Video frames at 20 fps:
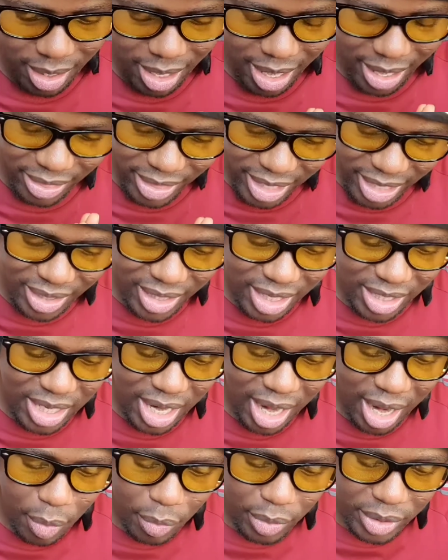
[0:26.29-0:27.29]
I think that's
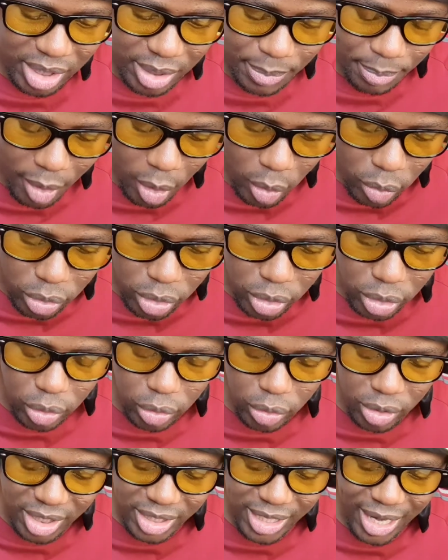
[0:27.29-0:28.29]
how it's supposed
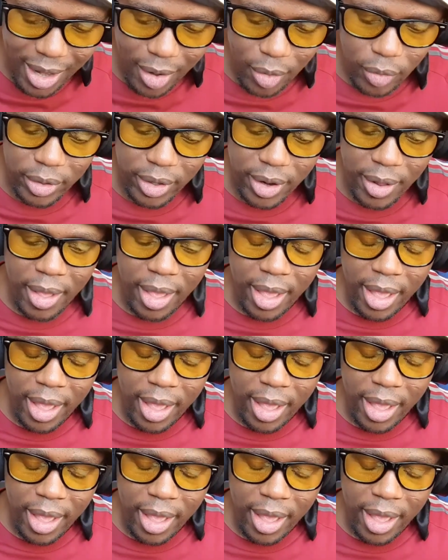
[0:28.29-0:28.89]
to sound.